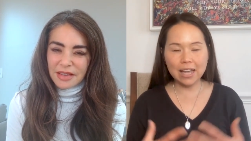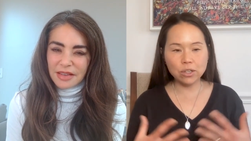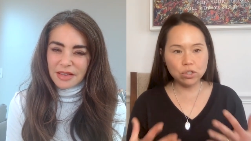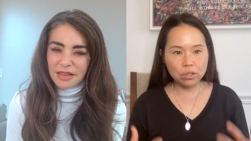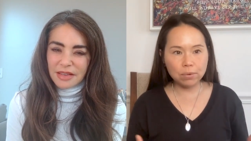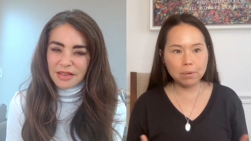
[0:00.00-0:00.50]

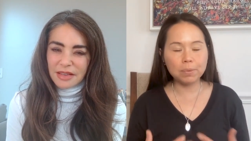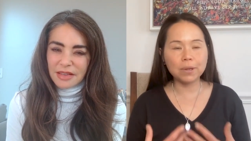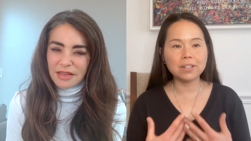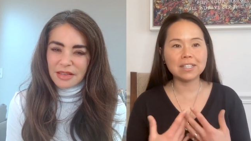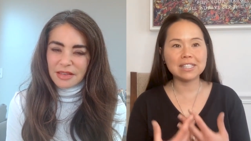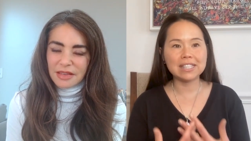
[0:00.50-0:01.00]
Speaker 1: and
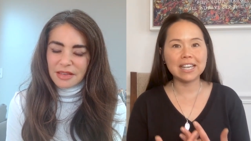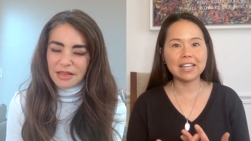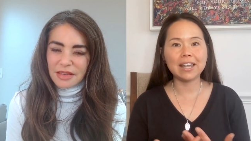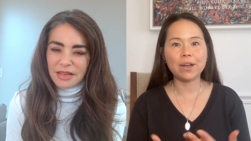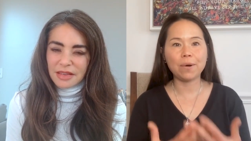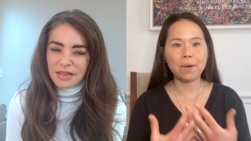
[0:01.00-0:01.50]
doable and
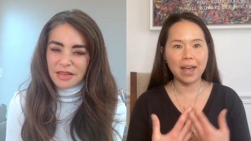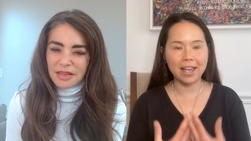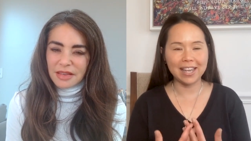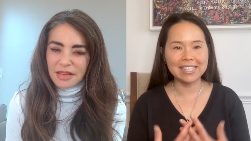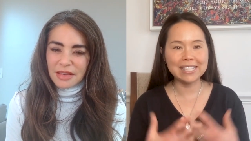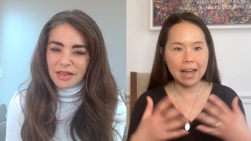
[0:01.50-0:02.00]
saying like,
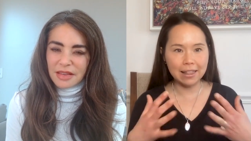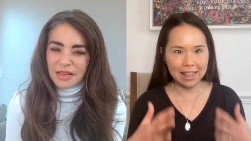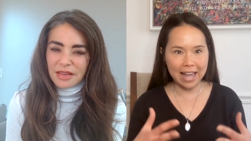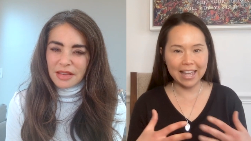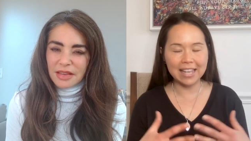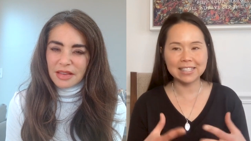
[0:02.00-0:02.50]
okay, it's
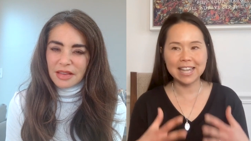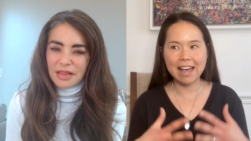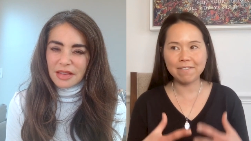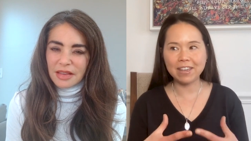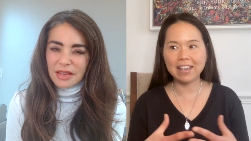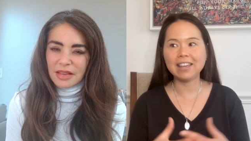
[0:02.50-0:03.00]
not that it's
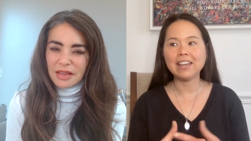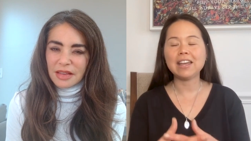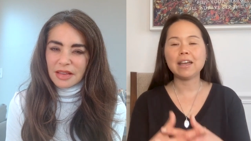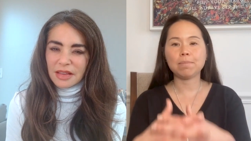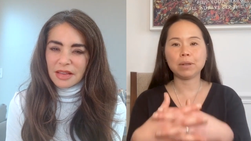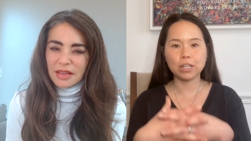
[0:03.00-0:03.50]
heavy,
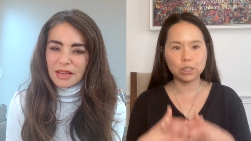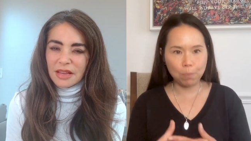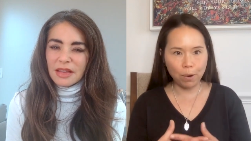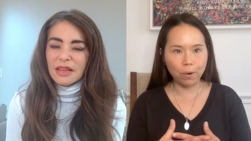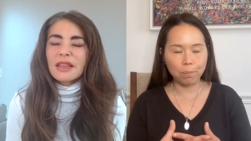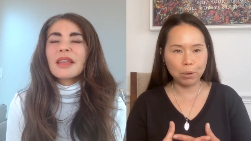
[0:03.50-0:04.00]
but
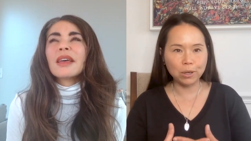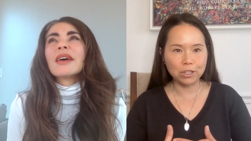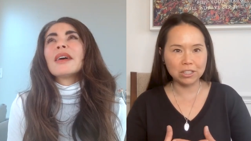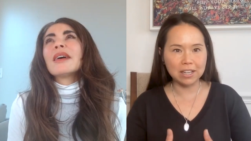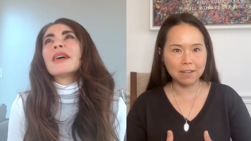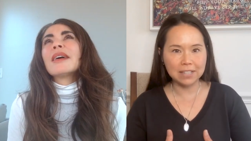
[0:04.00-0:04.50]
let's pull
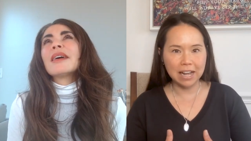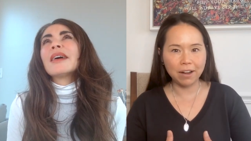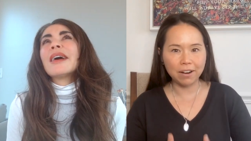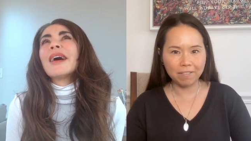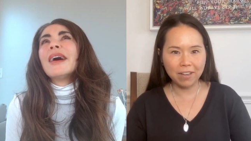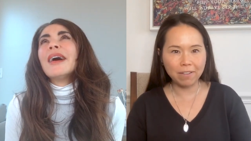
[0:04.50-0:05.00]
ourselves
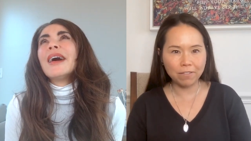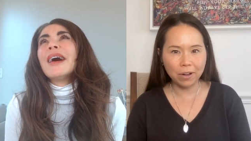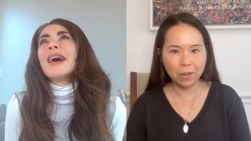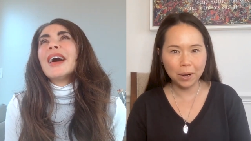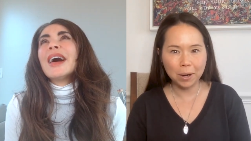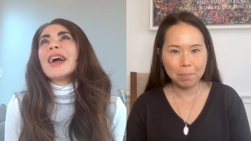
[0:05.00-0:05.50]
out of it
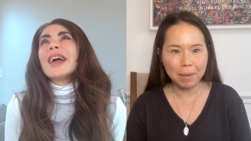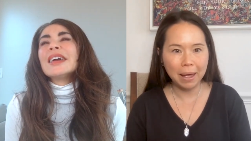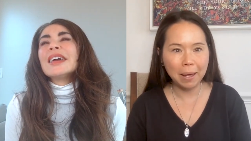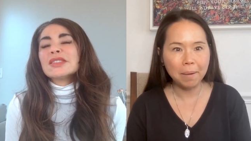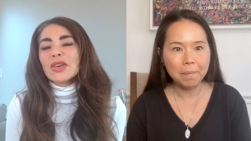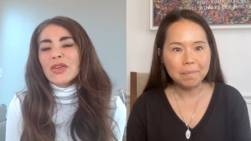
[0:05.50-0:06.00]
for a little
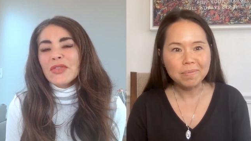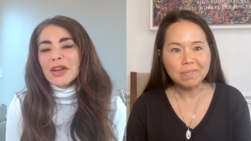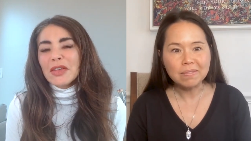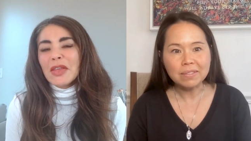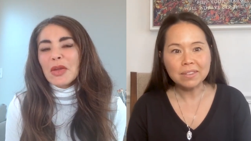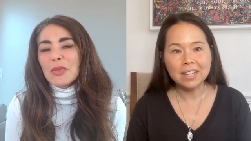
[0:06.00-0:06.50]
bit. It's
Speaker 2: so
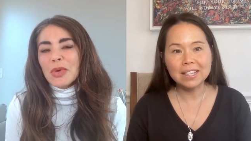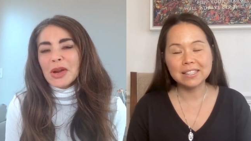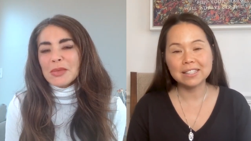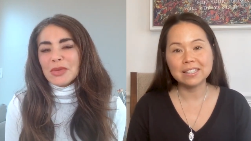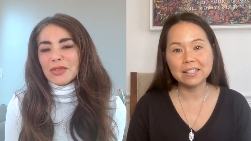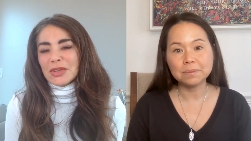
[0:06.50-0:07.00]
funny that you
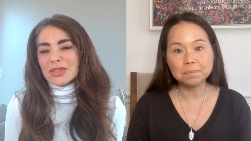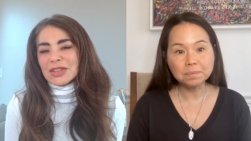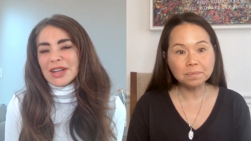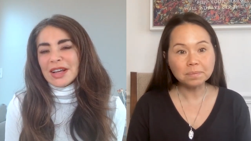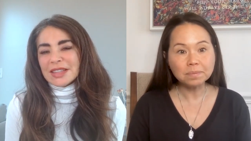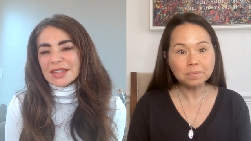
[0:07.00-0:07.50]
bring up the
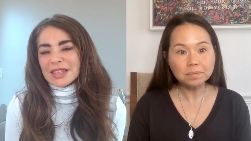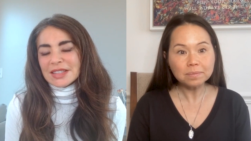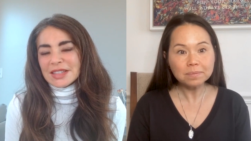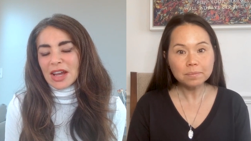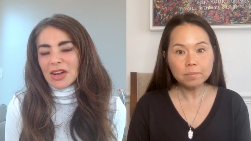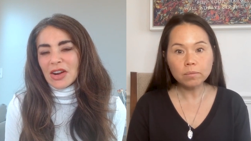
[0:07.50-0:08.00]
first class and
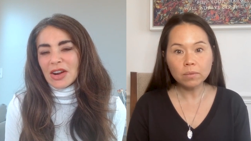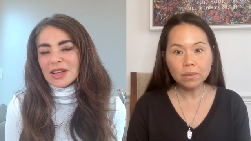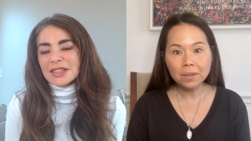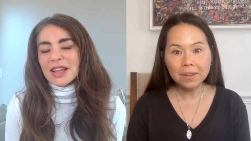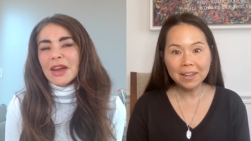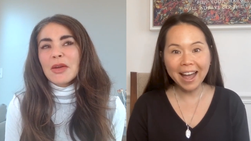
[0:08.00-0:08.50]
the snack
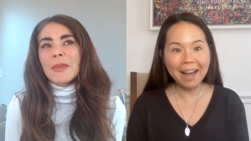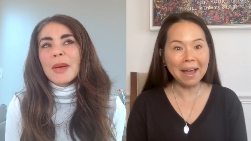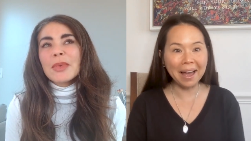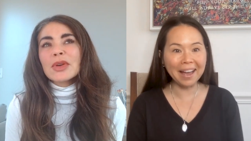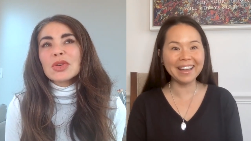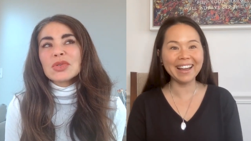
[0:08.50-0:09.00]
card. I
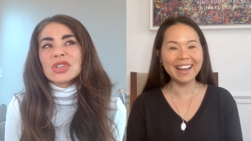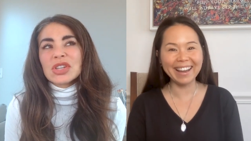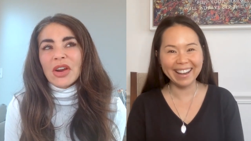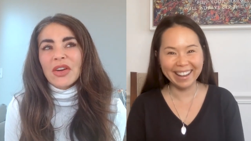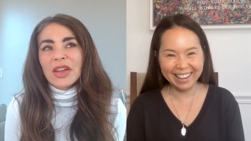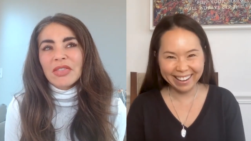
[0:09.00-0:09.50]
remember you
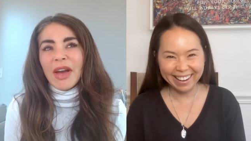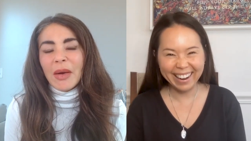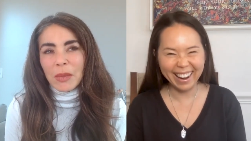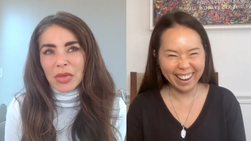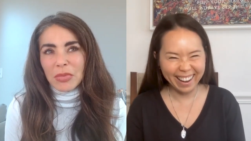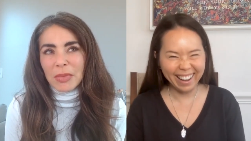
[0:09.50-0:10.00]
sharing
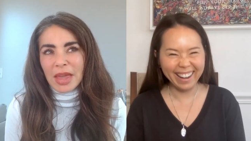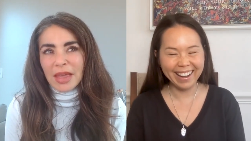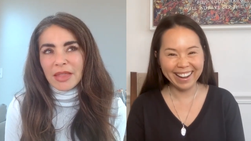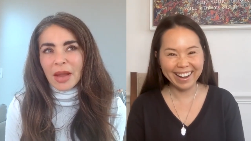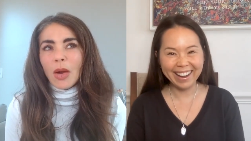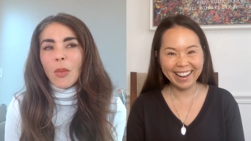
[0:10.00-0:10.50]
that with
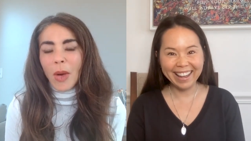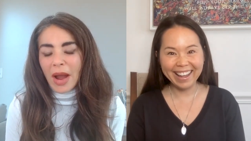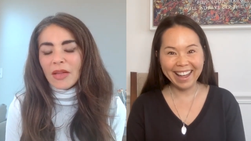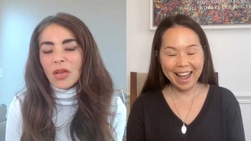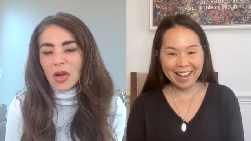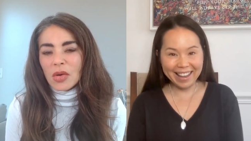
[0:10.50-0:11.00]
me like a
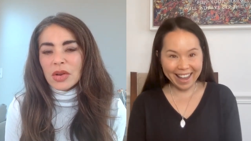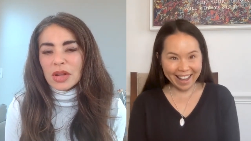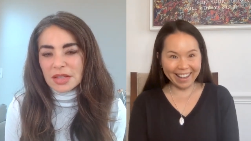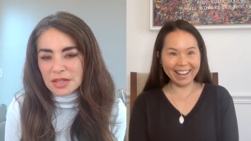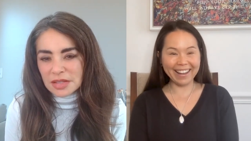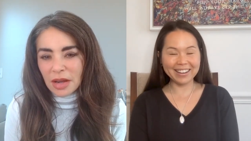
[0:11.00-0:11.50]
while ago
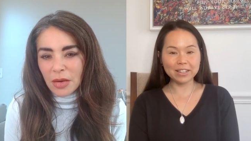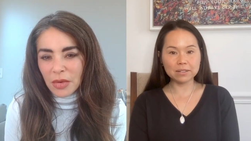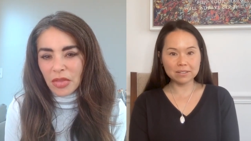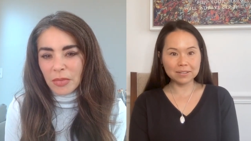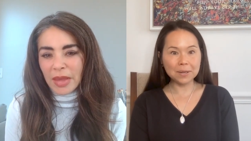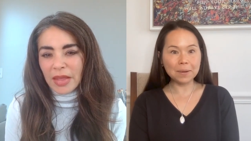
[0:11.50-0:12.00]
and it stuck with